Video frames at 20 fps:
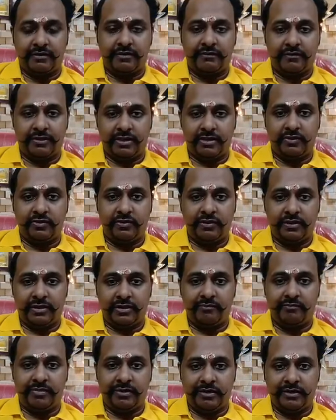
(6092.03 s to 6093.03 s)
we are doing
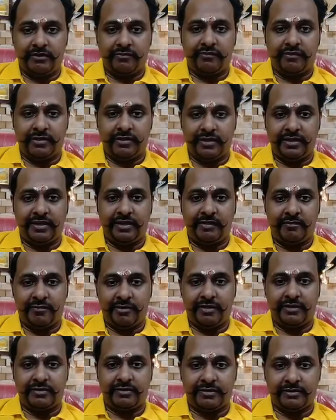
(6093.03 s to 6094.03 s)
MPT for degree
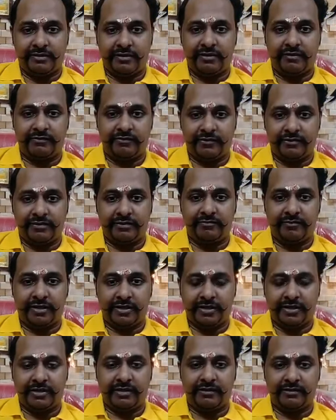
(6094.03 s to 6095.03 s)
application or for the
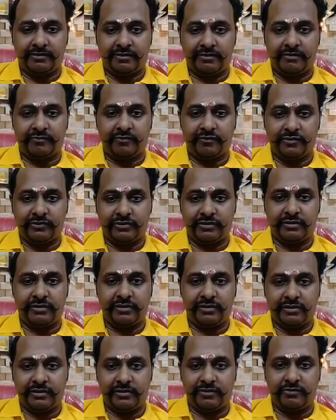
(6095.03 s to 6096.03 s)
making ourselves more
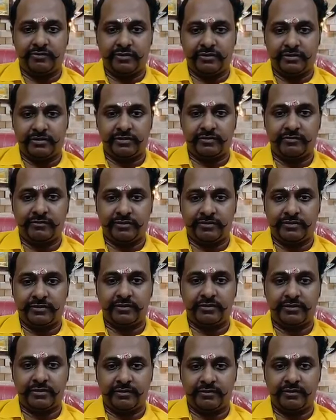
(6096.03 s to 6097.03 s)
skilled into one stream this
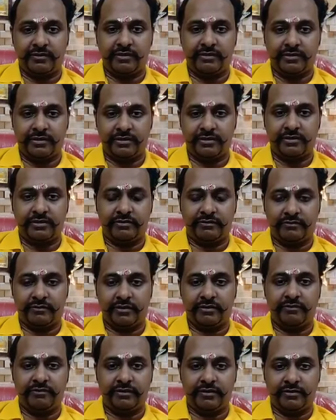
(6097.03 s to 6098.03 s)
is our decision
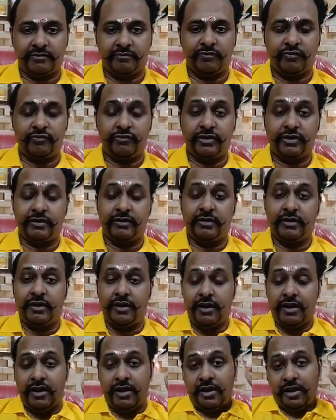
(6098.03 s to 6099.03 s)
when we are moving
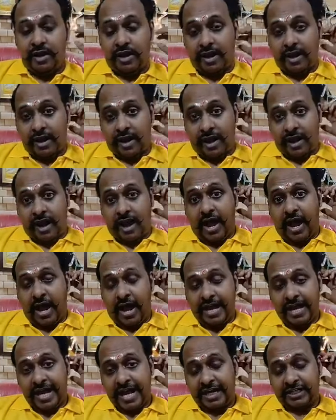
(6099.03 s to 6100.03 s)

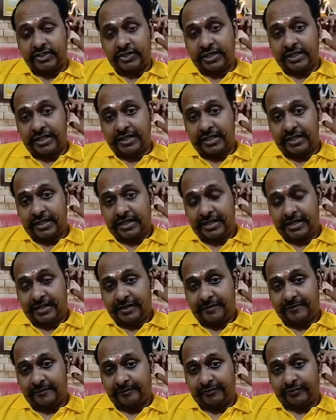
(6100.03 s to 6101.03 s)
I actually
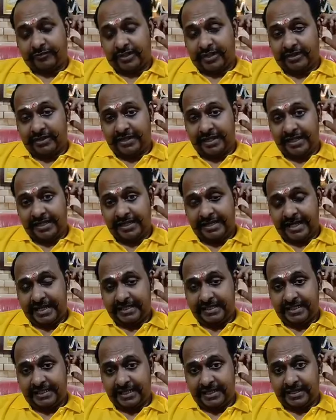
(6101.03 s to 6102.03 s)
didn't
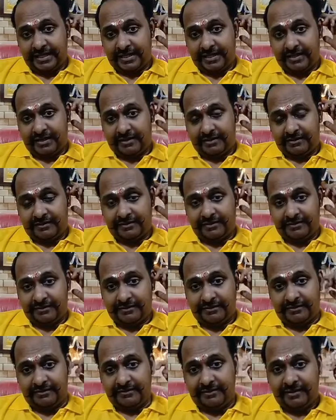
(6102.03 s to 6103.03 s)
touch the
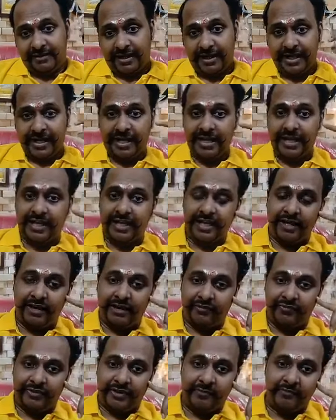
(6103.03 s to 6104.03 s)
gray area
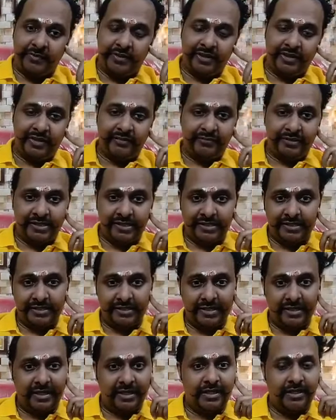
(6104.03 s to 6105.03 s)
of MPT which is
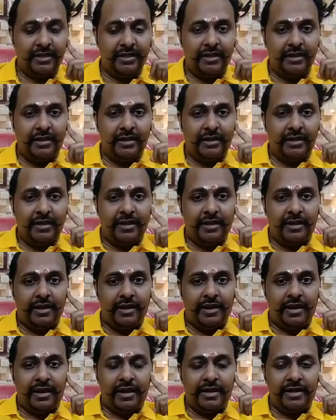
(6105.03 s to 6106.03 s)
the
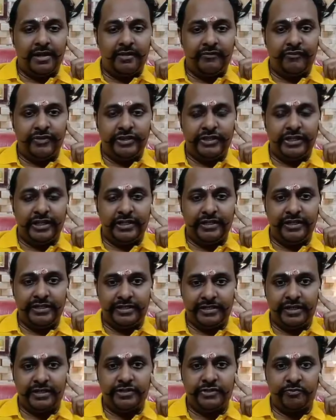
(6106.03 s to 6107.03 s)
unofficial
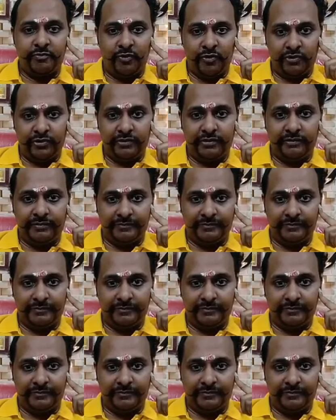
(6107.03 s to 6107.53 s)
distance mode